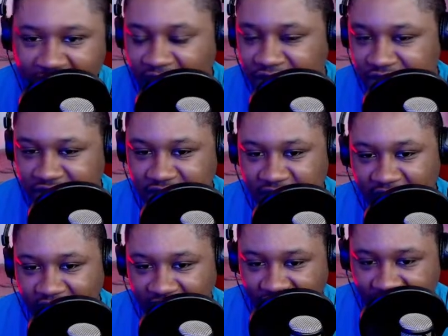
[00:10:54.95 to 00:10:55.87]
She
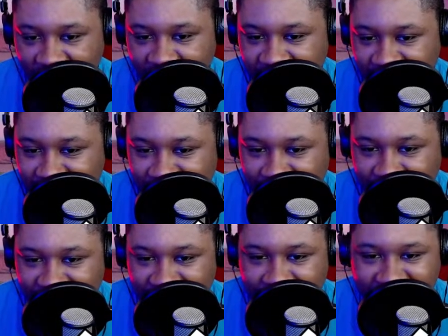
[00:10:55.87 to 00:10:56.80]
can be used in
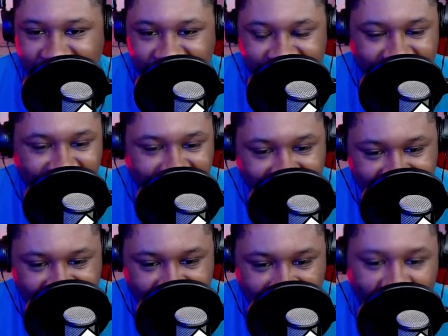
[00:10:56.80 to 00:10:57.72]
PvP and stuff like that
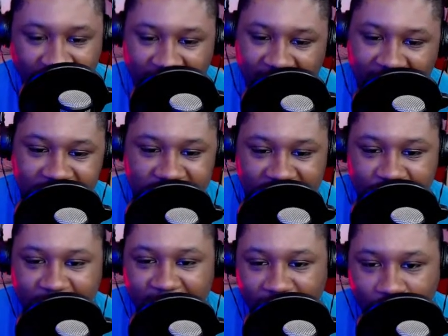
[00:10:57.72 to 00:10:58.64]
too, and
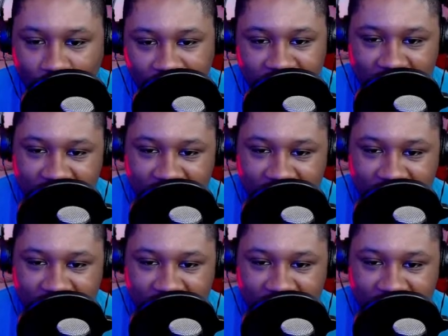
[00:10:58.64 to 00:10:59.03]
TOA, of course.